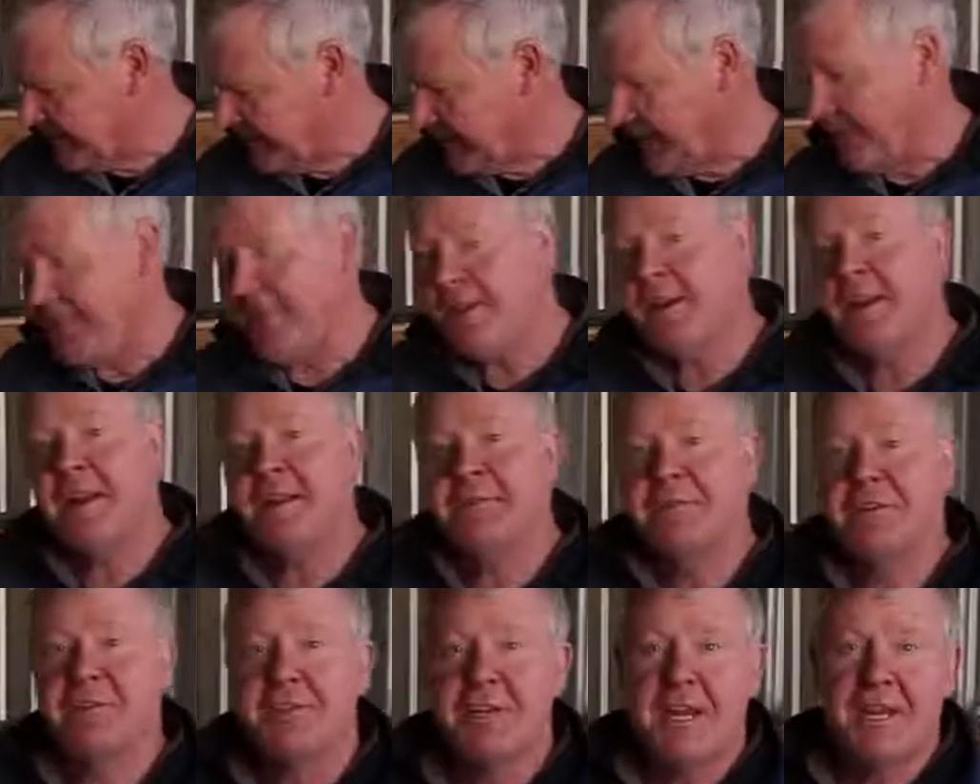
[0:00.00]
And then I'd
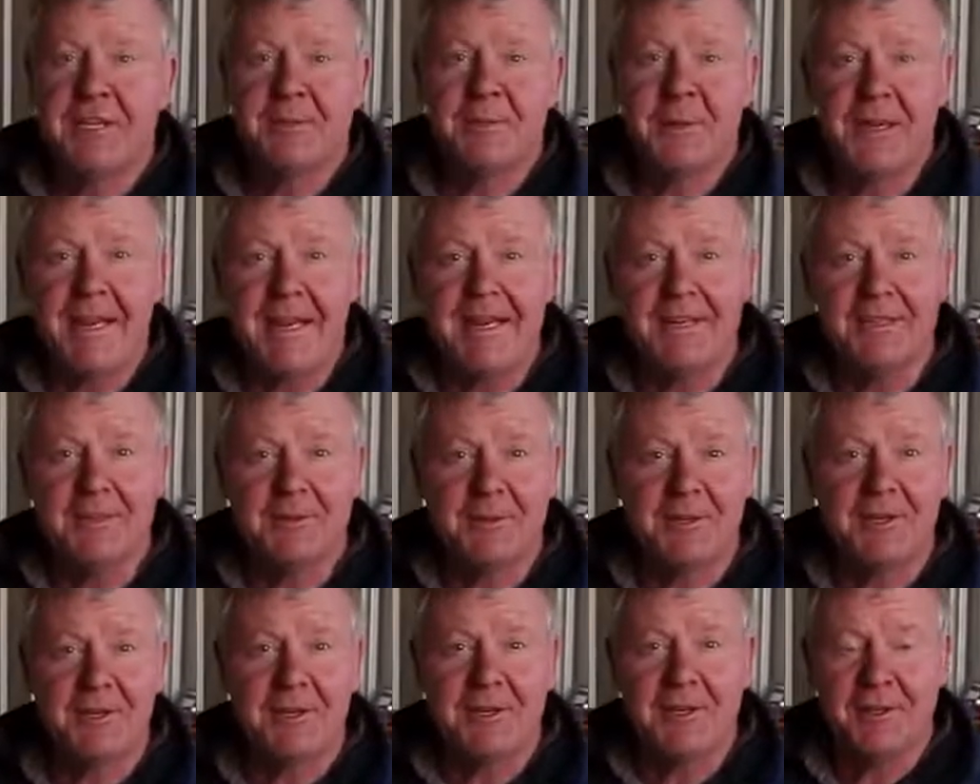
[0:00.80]
have to change my letters,
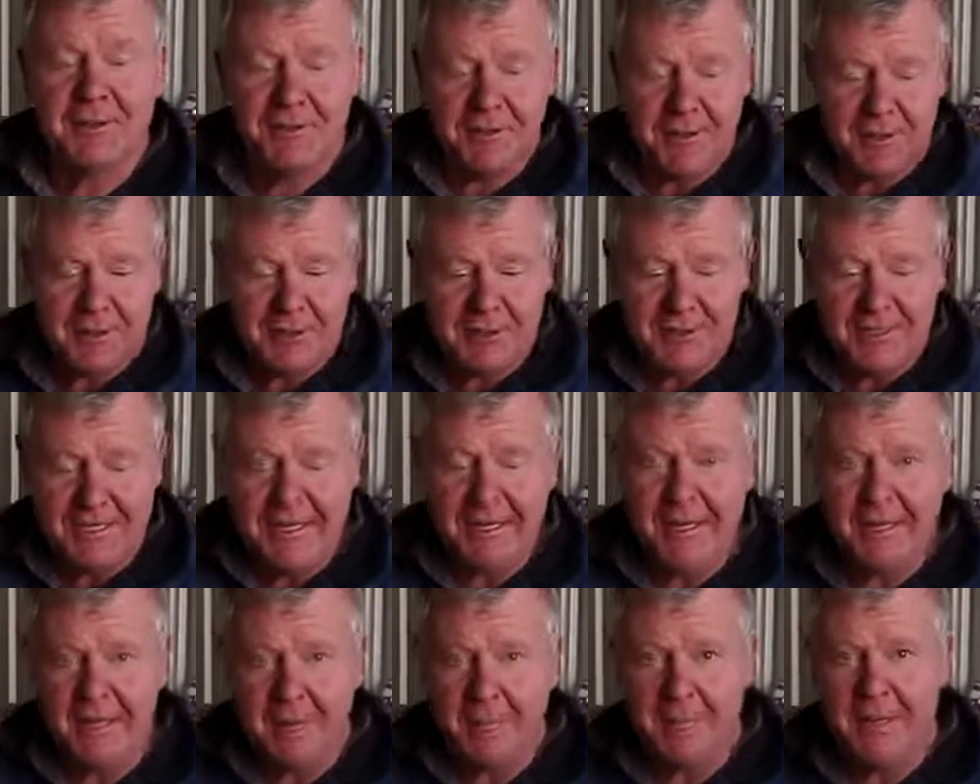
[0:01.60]
wouldn't I? Because I've got a T and a